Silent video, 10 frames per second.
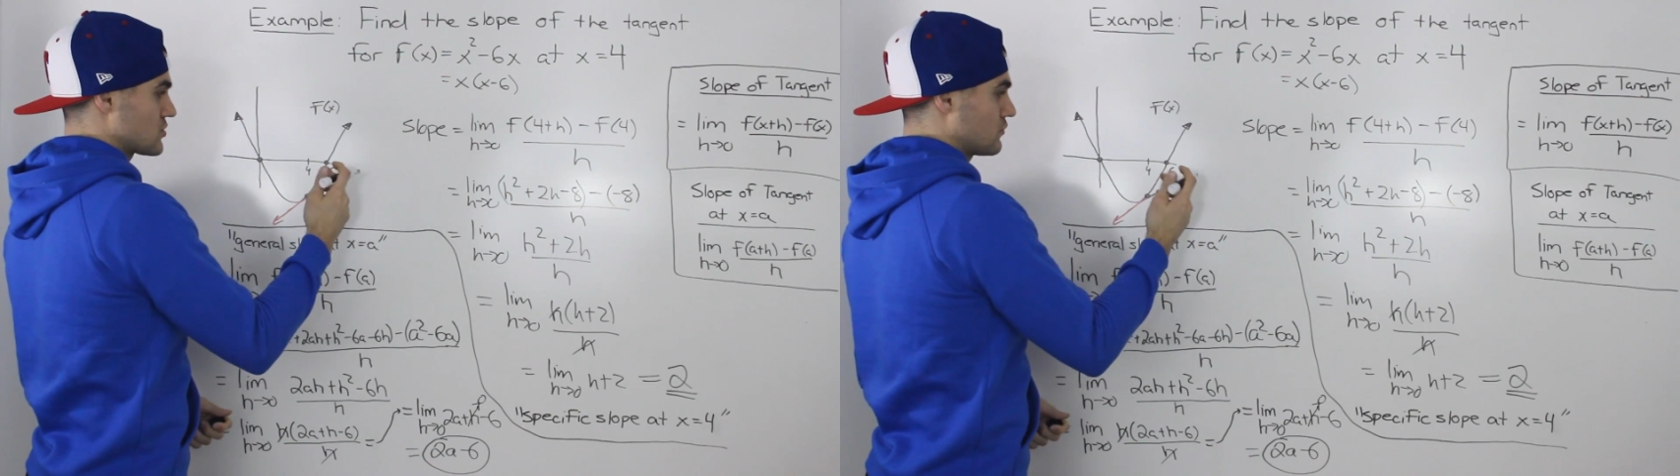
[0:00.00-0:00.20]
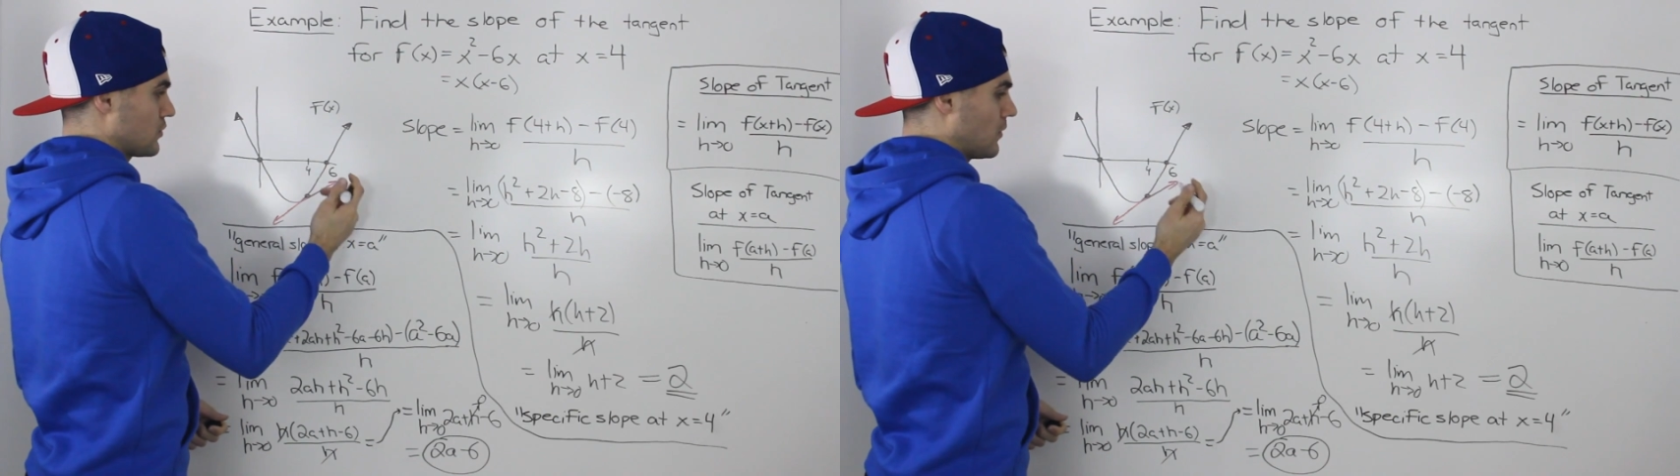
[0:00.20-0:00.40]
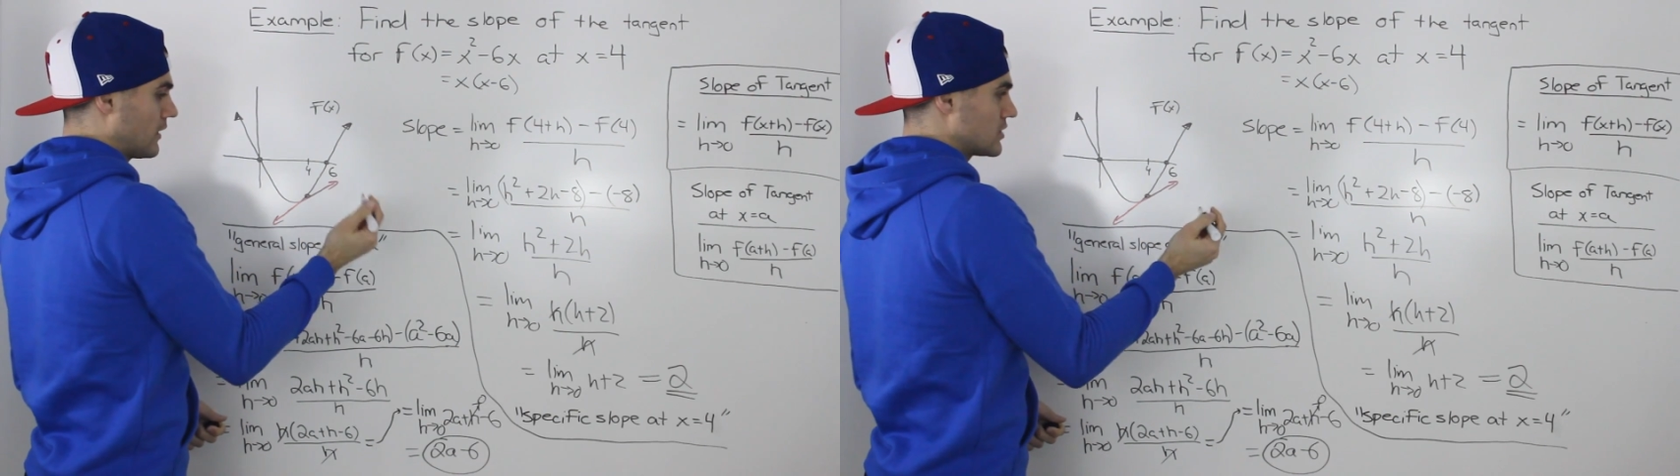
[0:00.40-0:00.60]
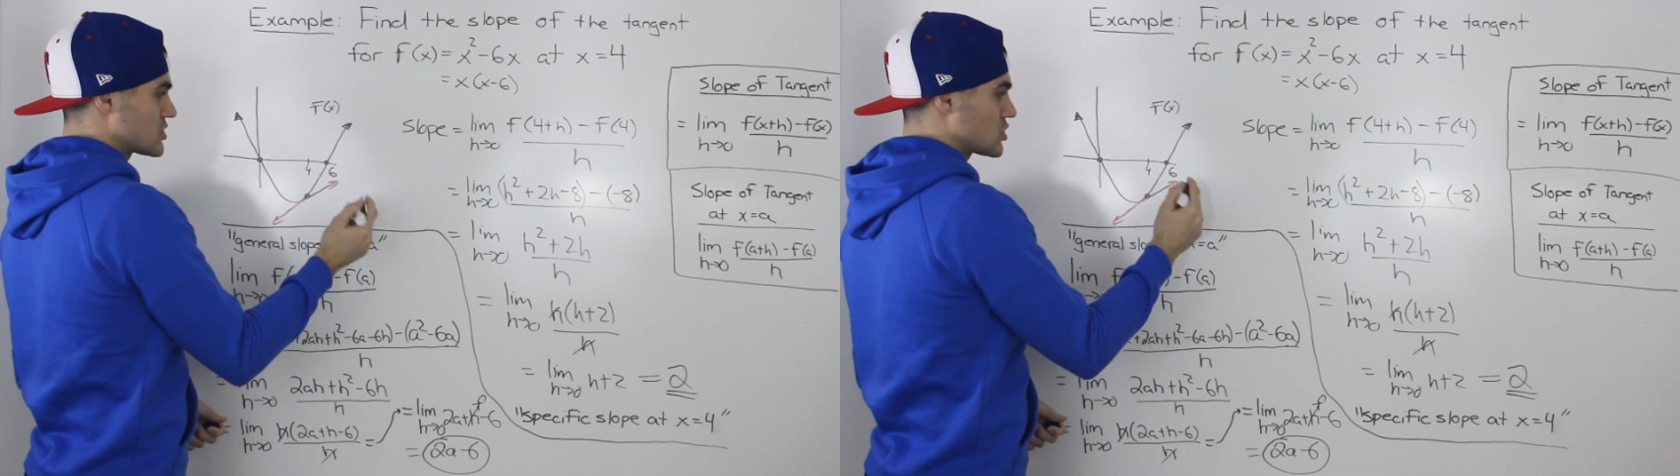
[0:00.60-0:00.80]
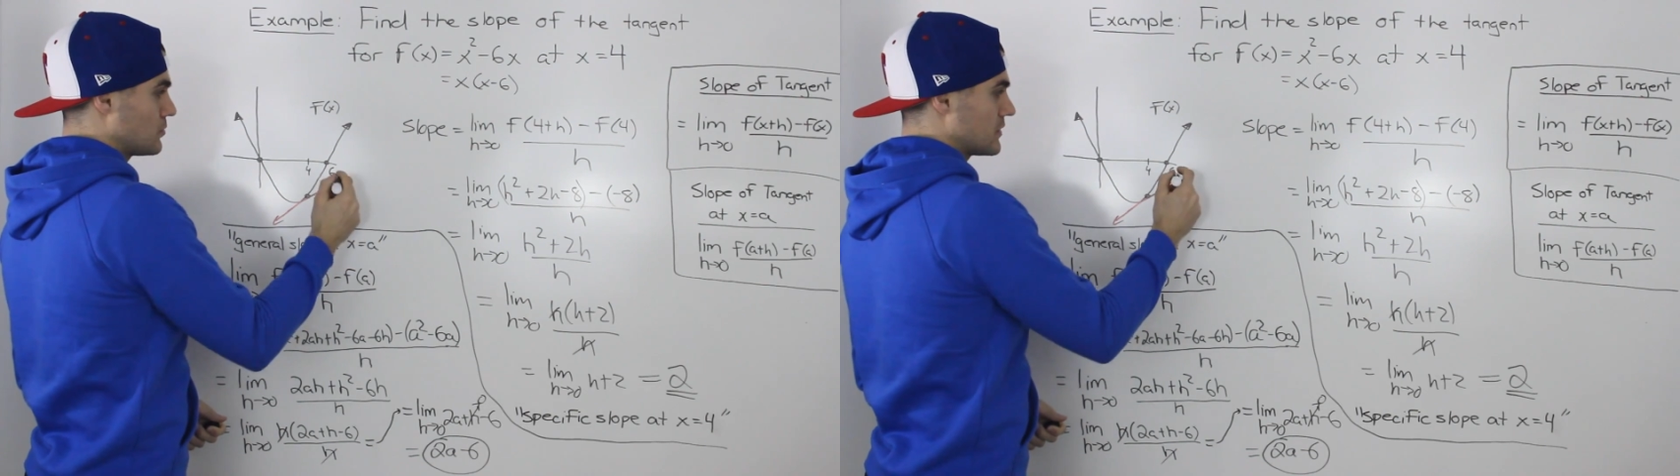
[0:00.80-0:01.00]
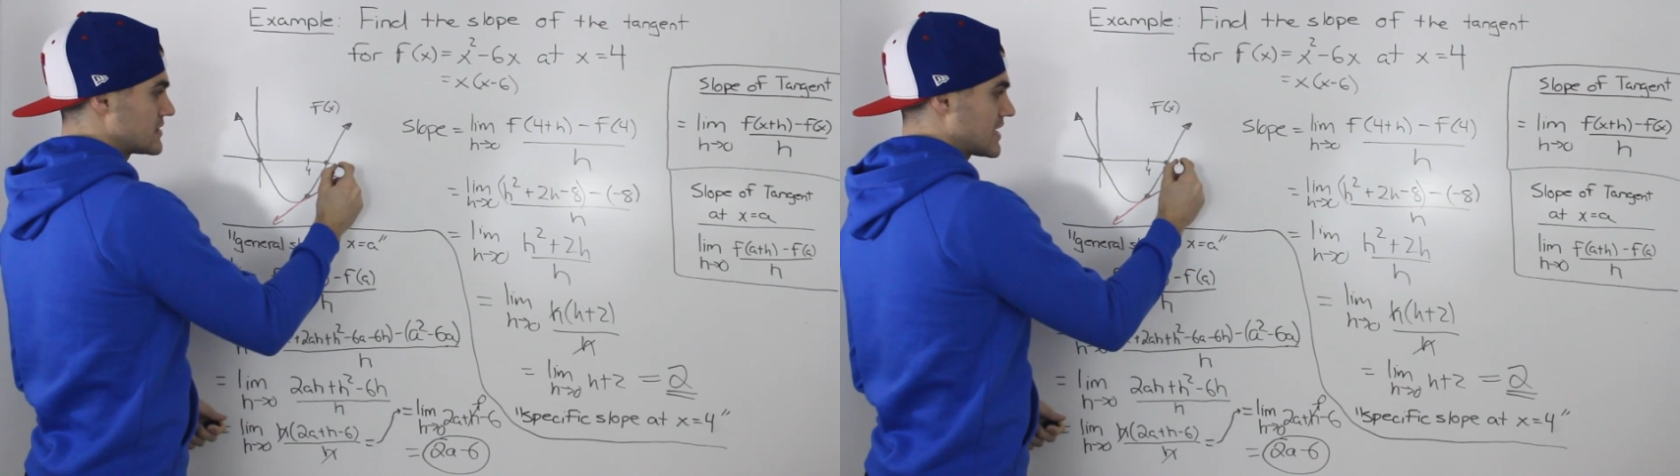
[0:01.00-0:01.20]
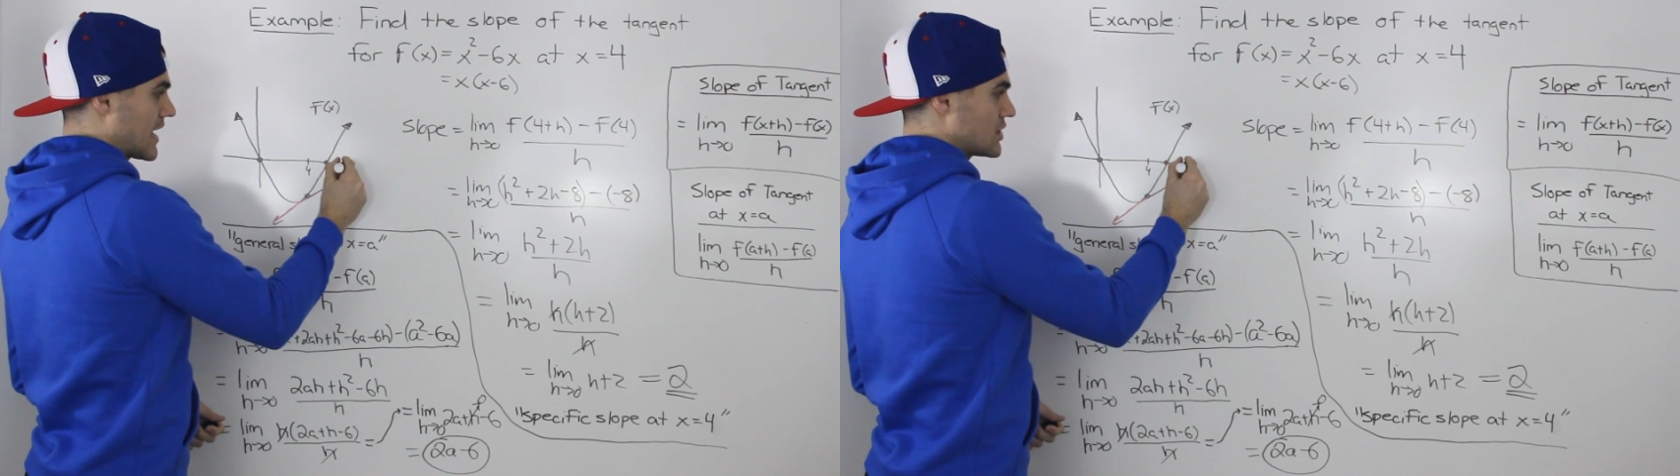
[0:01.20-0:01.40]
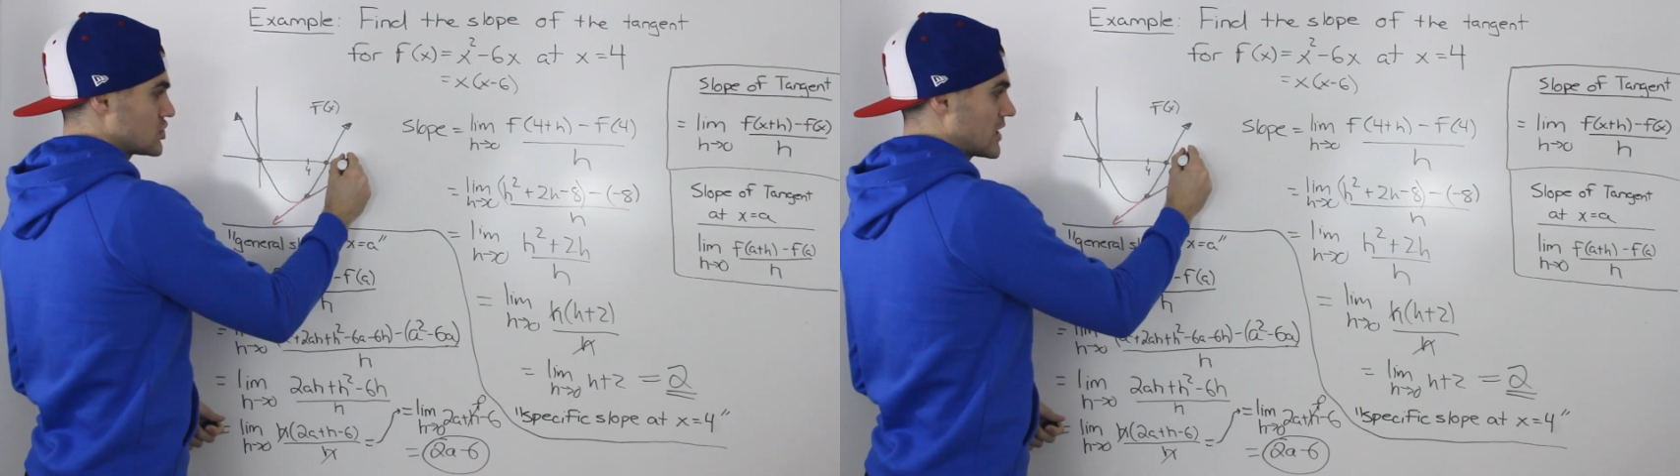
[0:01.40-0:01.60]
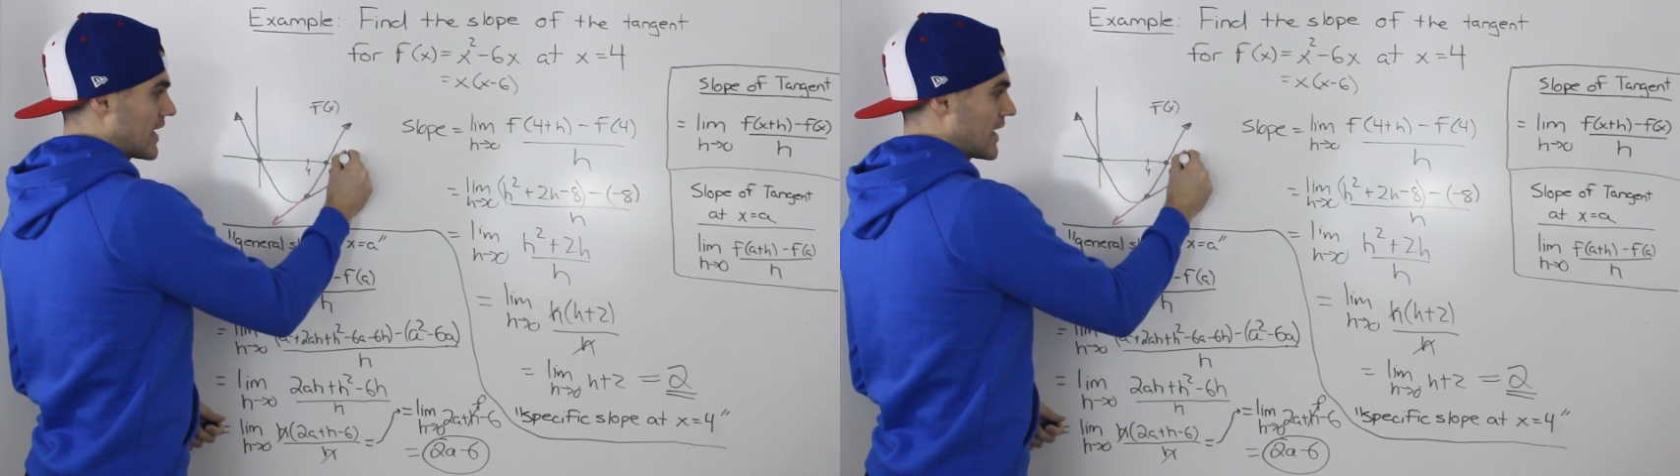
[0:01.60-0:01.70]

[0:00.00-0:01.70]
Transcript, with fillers: So if we wanted the slope of the tangent